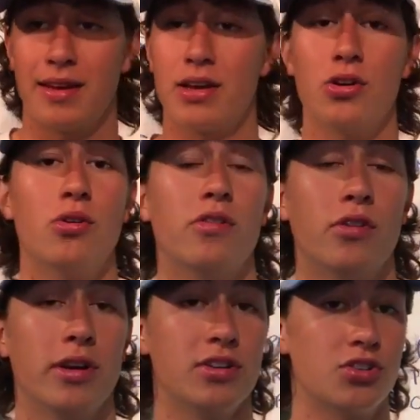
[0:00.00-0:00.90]
I go
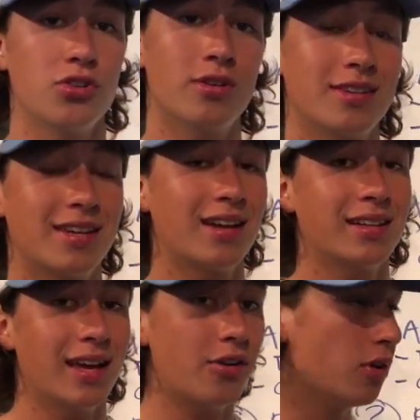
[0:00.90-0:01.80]
over it and show you
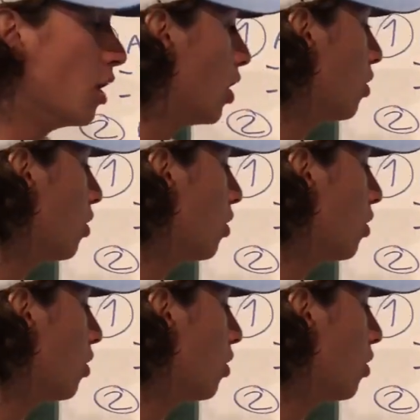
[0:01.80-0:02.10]
exactly how